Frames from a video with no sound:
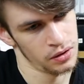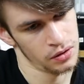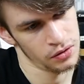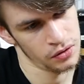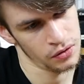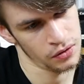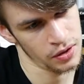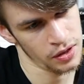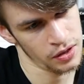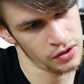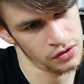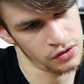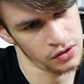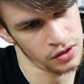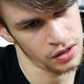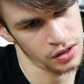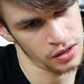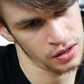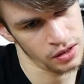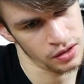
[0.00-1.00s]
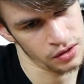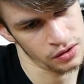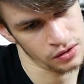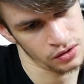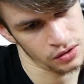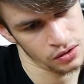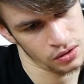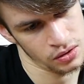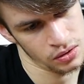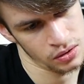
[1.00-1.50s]
So this
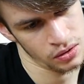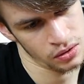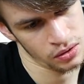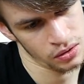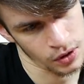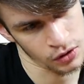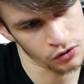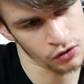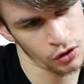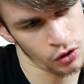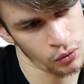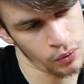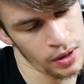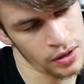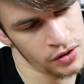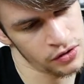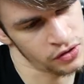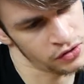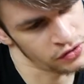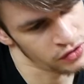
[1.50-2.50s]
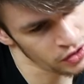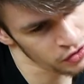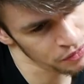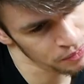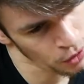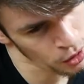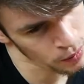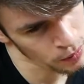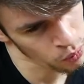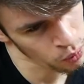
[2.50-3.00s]
is, I don't know where this is. This
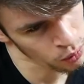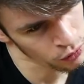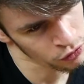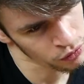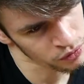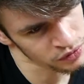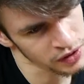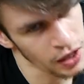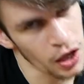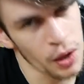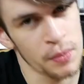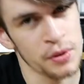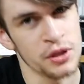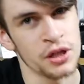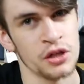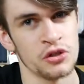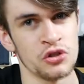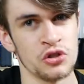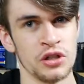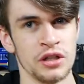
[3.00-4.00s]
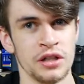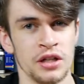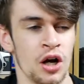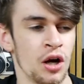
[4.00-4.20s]
might be one from Stourbridge actually.